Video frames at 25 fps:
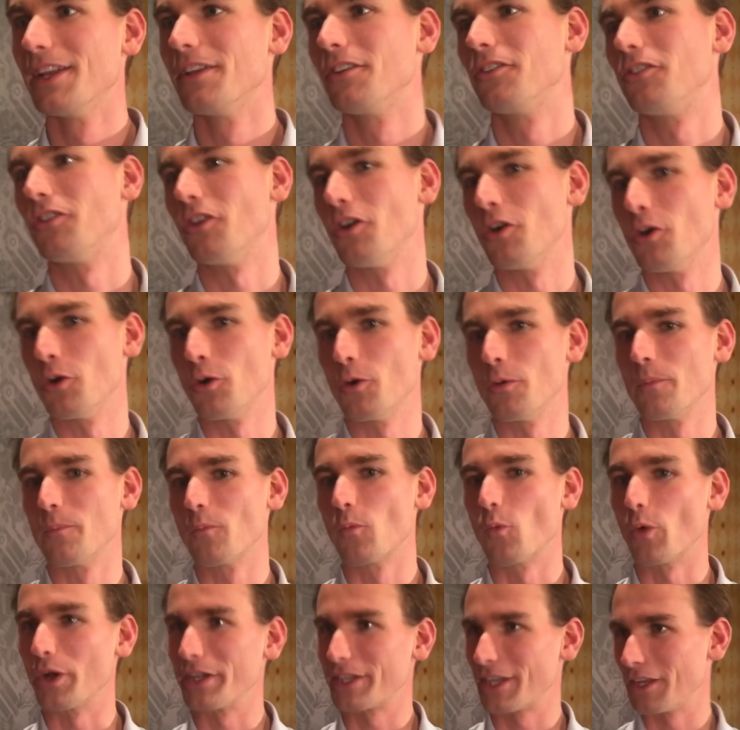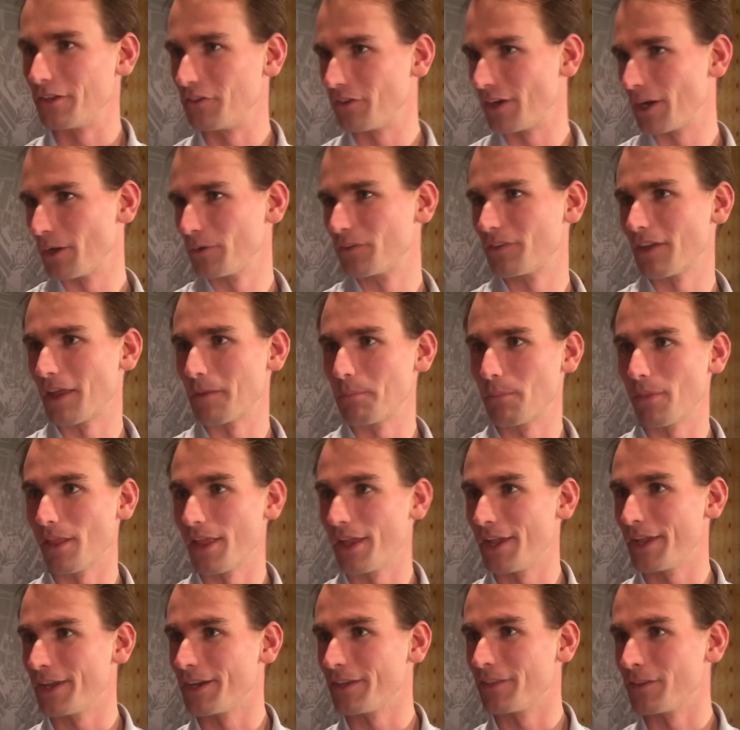So when kids are outside
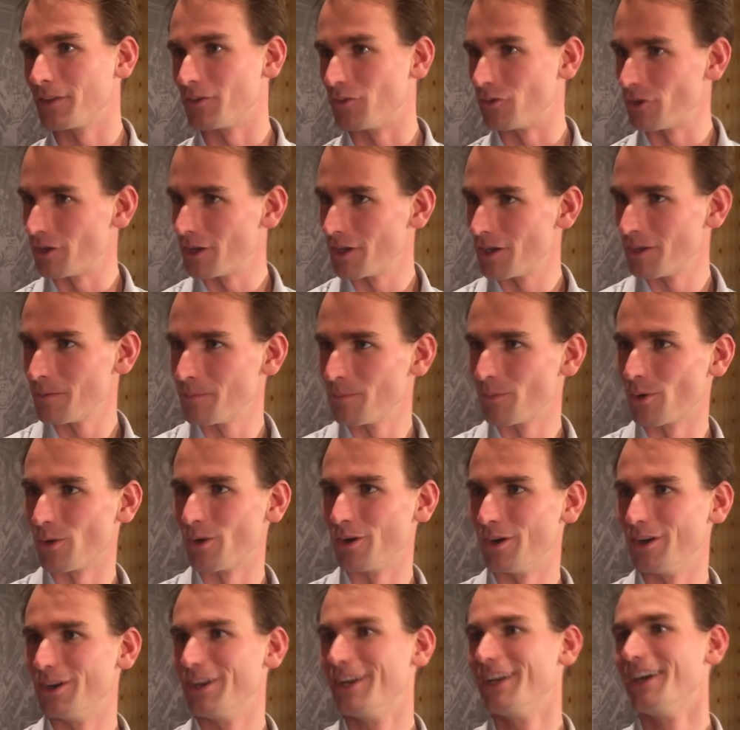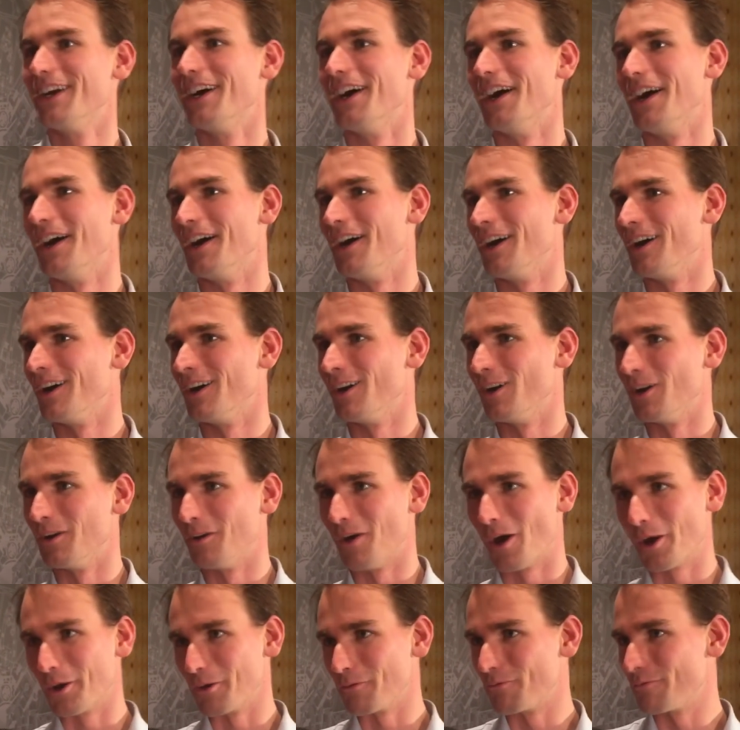playing in the gym or
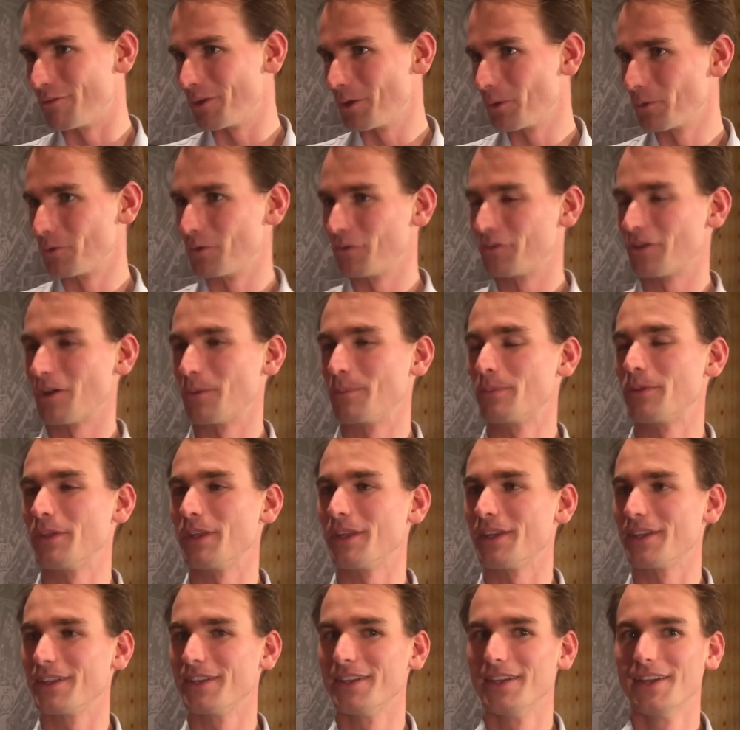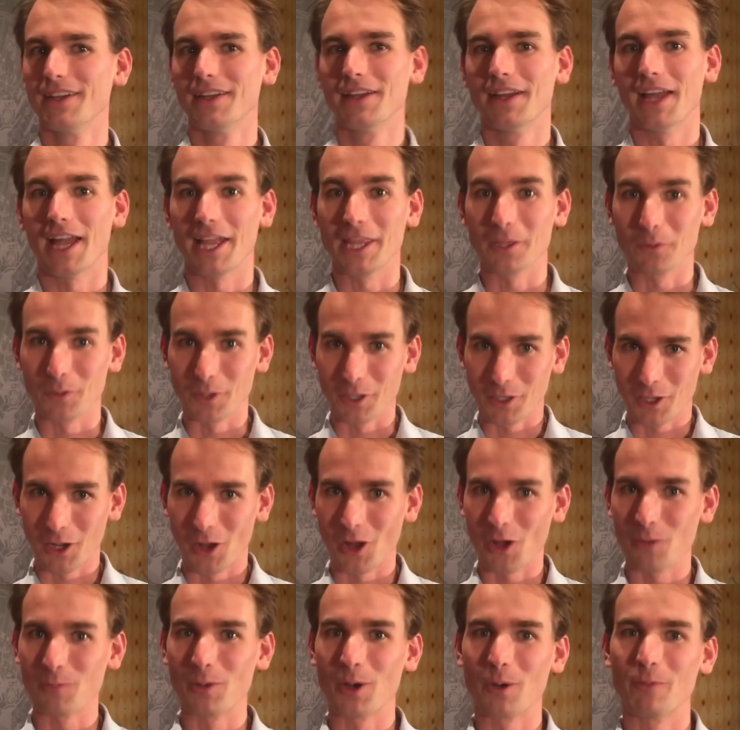on a field or something, and you want to
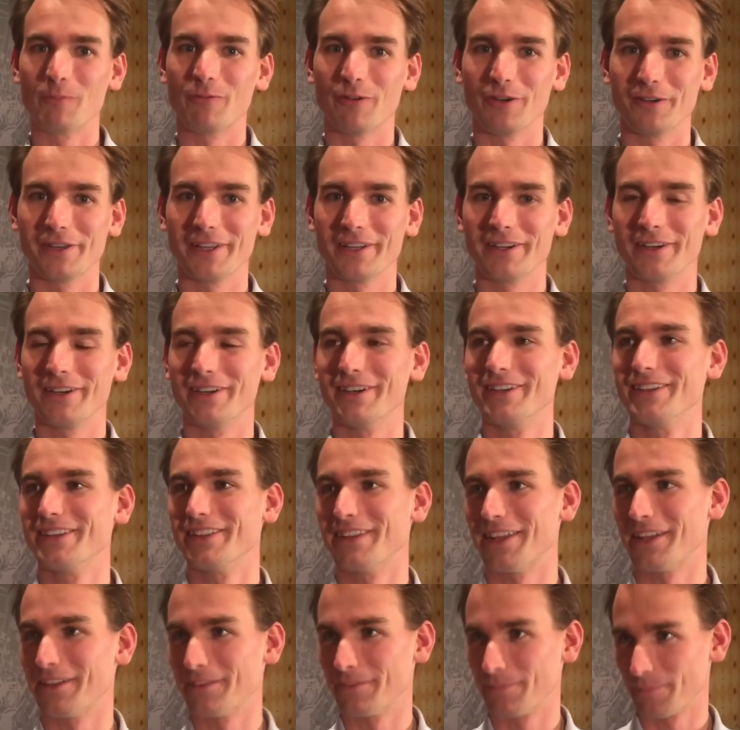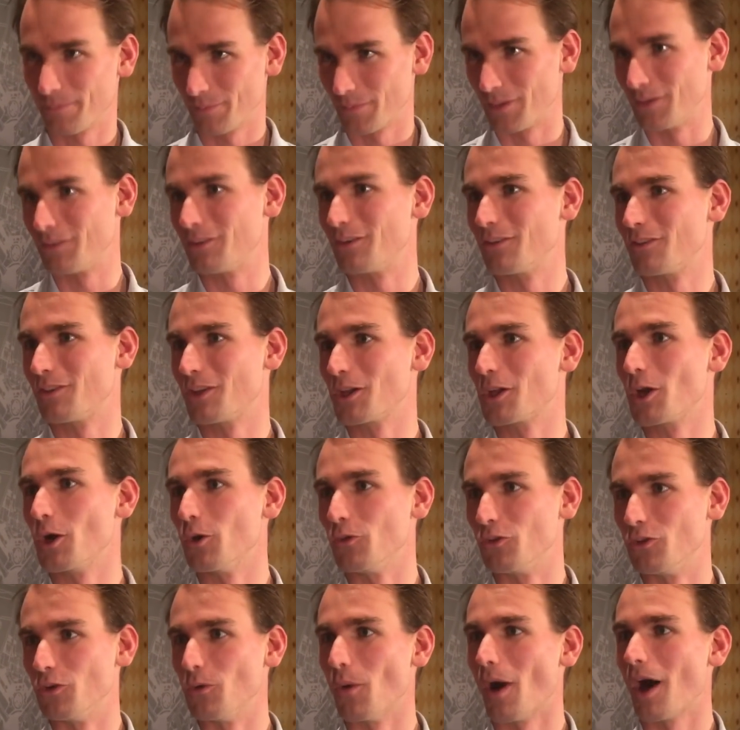call them home for dinner, then this is the
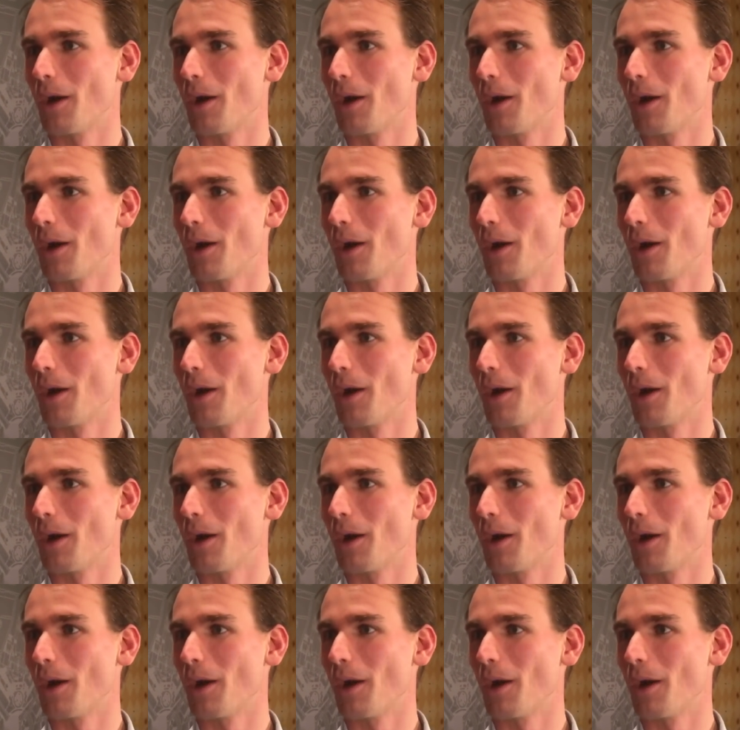go-to